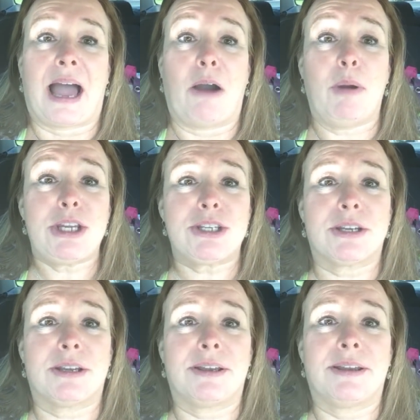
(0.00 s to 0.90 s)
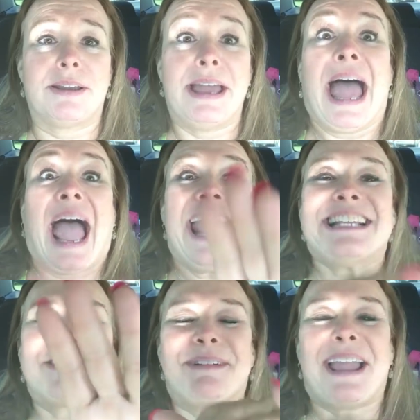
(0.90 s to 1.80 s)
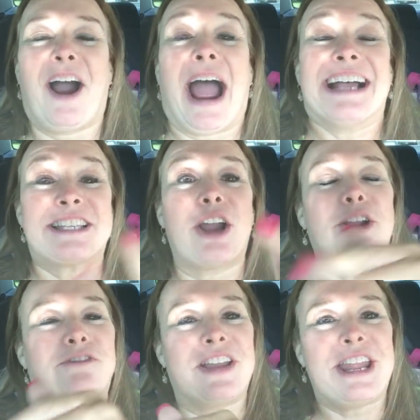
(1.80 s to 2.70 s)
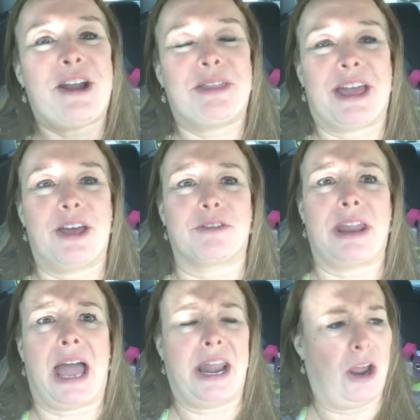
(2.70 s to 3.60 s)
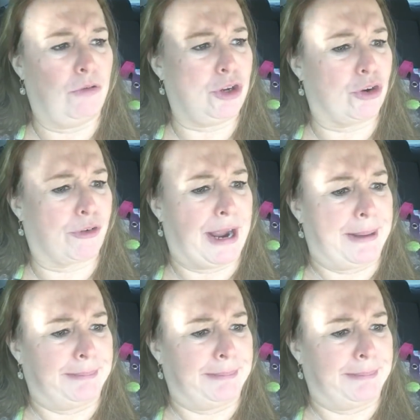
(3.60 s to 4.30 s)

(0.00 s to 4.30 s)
I wish. Hey, sweetheart, I saw your video the other night on your